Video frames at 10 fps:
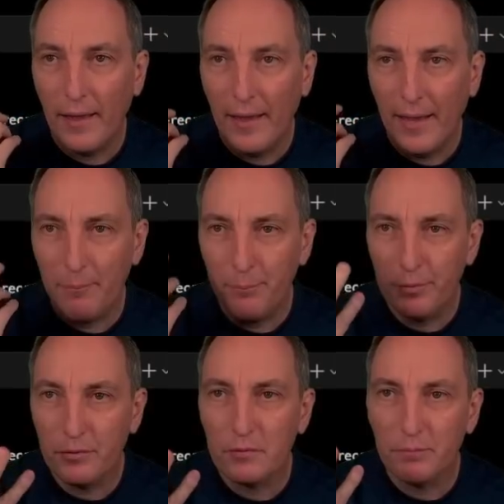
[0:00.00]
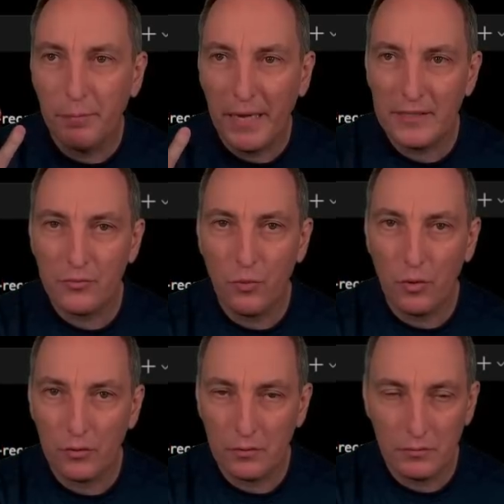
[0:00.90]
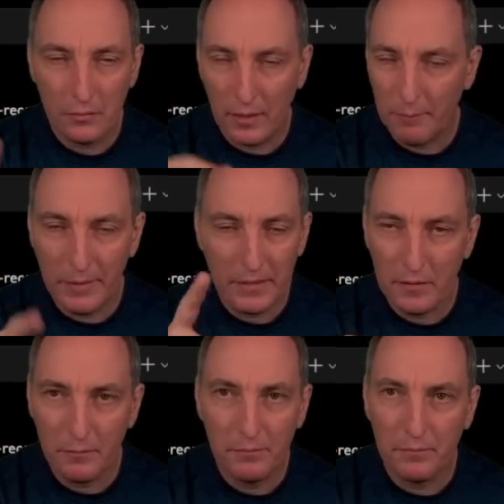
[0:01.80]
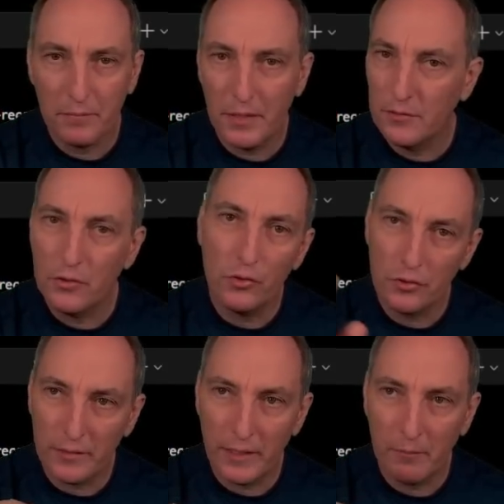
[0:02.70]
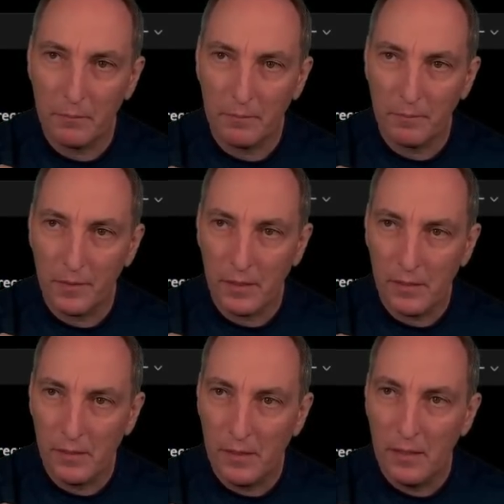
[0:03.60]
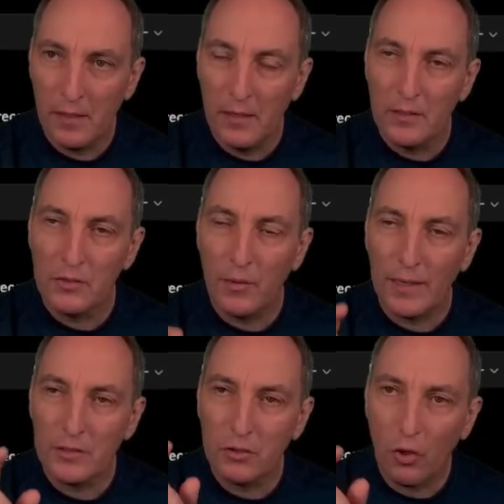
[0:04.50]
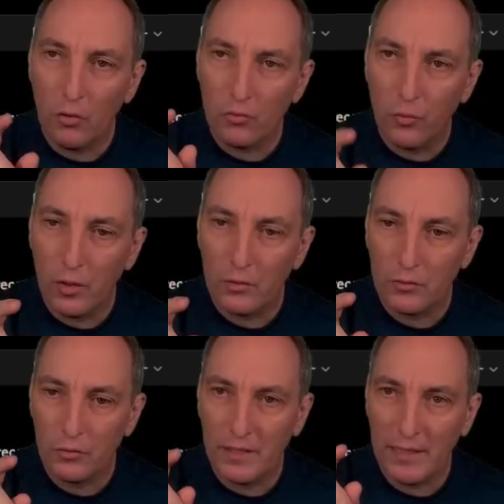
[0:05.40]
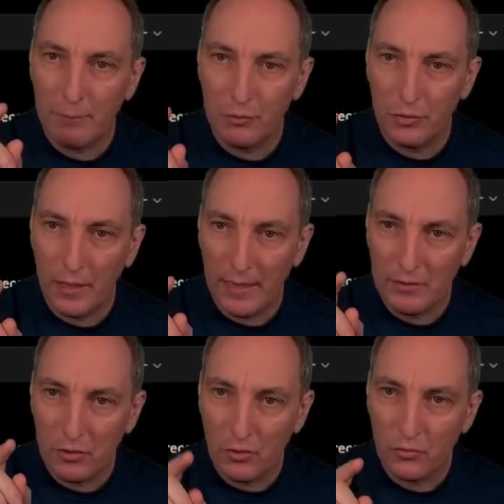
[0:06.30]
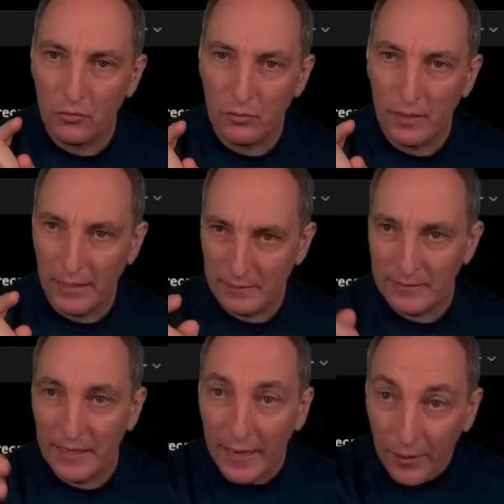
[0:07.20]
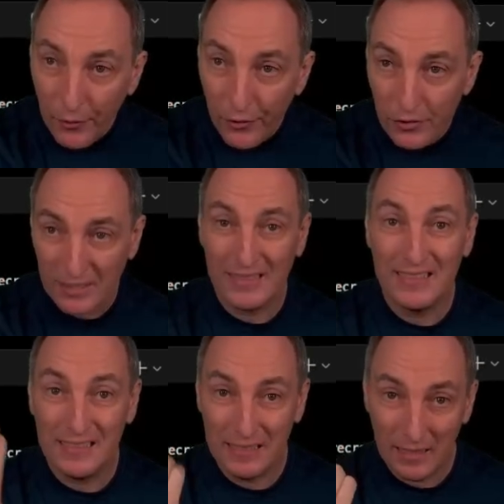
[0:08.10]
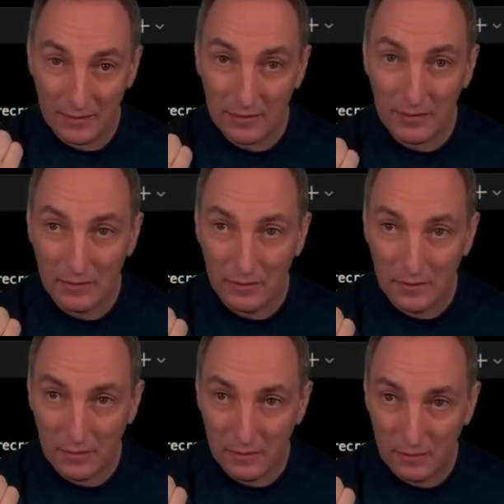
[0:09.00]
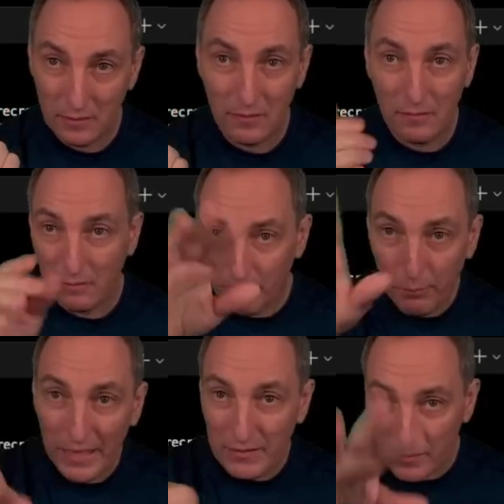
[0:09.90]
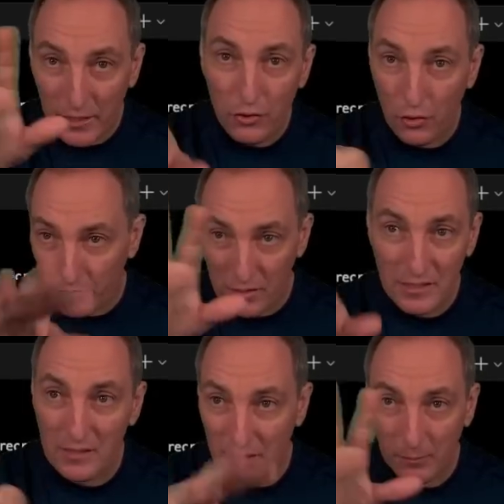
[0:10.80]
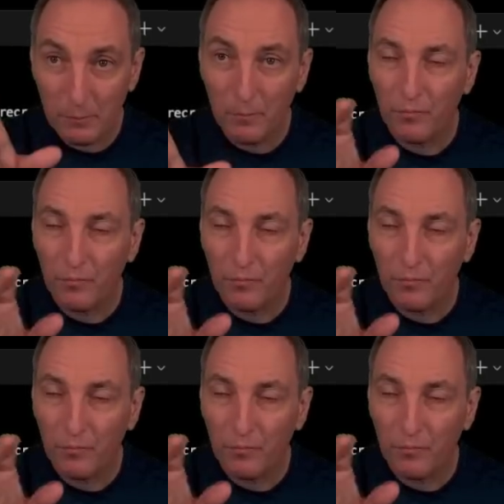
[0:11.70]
I put password, I mess up in the username. So I don't want to capture, and the error that is sent by the nature of the system